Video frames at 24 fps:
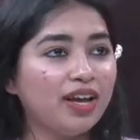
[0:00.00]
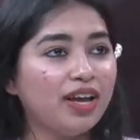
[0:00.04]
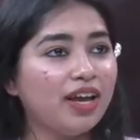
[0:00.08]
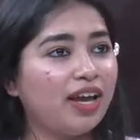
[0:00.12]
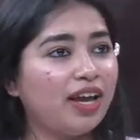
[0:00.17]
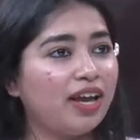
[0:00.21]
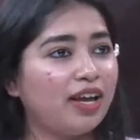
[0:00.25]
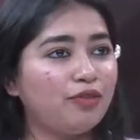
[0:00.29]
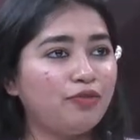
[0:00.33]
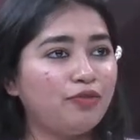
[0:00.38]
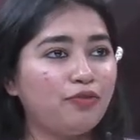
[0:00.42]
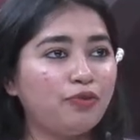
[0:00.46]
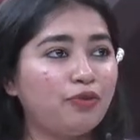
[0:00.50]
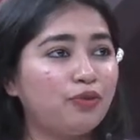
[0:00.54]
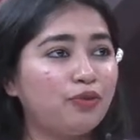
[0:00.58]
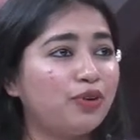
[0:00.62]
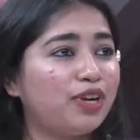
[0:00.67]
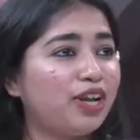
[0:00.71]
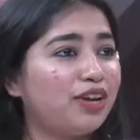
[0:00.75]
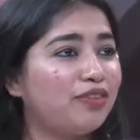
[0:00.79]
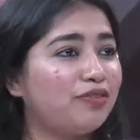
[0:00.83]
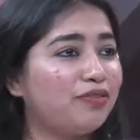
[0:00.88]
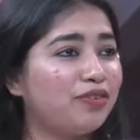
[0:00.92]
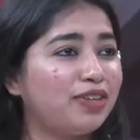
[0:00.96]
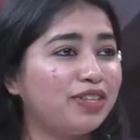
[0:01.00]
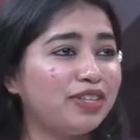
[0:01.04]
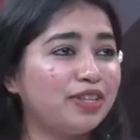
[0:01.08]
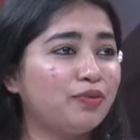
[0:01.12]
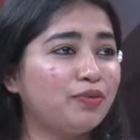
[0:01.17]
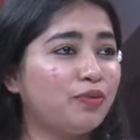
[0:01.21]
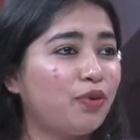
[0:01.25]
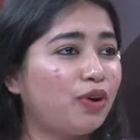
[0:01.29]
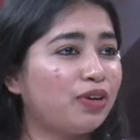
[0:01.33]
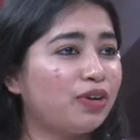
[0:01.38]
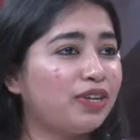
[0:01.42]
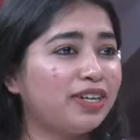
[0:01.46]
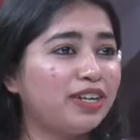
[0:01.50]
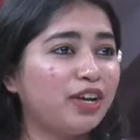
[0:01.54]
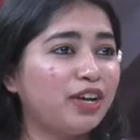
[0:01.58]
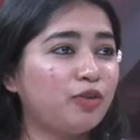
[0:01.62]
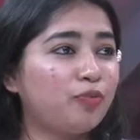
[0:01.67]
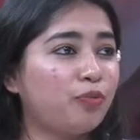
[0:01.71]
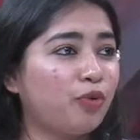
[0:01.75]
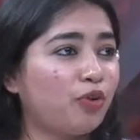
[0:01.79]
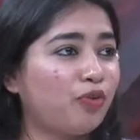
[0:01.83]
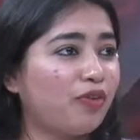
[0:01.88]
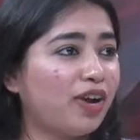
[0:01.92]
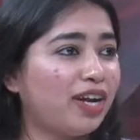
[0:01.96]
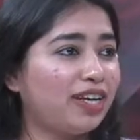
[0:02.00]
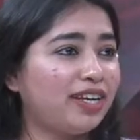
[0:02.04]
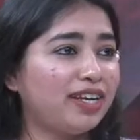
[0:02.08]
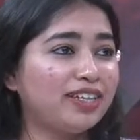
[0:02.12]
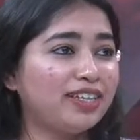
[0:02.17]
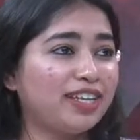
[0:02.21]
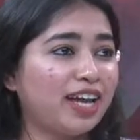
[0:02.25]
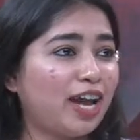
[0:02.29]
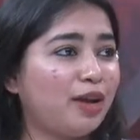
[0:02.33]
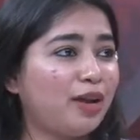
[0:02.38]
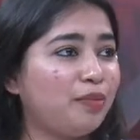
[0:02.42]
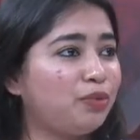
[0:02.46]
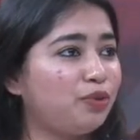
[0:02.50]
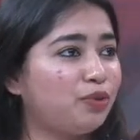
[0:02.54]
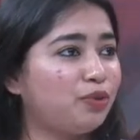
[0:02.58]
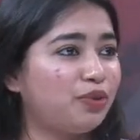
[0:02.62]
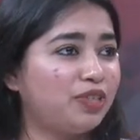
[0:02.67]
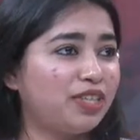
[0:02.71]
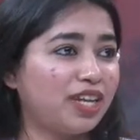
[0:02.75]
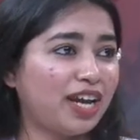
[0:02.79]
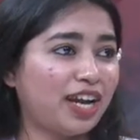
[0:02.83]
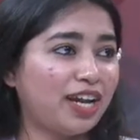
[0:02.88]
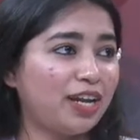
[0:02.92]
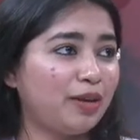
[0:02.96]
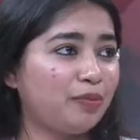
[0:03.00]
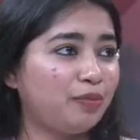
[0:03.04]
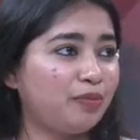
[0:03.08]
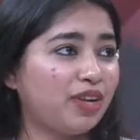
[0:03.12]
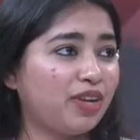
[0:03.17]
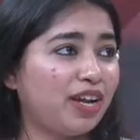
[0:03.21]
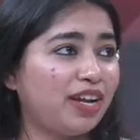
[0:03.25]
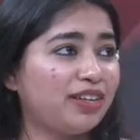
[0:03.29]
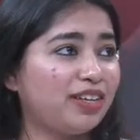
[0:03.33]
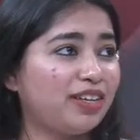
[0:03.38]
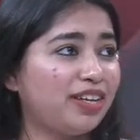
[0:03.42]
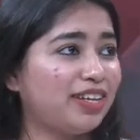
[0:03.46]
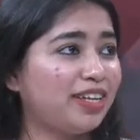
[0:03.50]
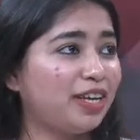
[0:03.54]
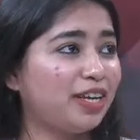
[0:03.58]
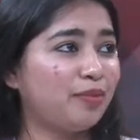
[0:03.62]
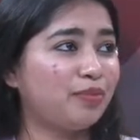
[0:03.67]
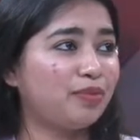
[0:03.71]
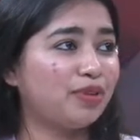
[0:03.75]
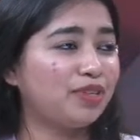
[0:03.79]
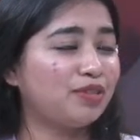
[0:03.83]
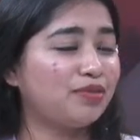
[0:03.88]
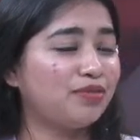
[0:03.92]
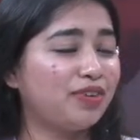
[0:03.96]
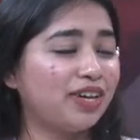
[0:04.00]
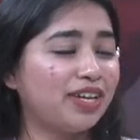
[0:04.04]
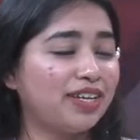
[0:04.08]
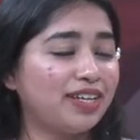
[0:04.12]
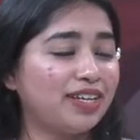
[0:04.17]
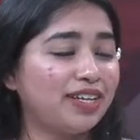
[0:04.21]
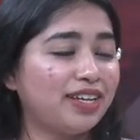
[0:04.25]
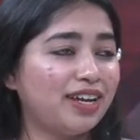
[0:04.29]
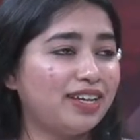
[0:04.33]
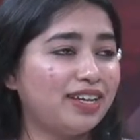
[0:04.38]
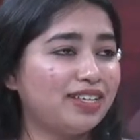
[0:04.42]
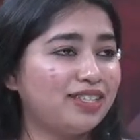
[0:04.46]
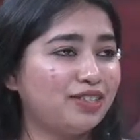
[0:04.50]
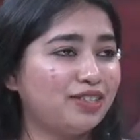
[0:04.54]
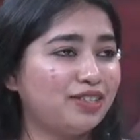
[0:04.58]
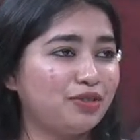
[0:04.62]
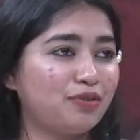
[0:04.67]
and food, everything, water, they are providing time to time, and they kept us very nicely.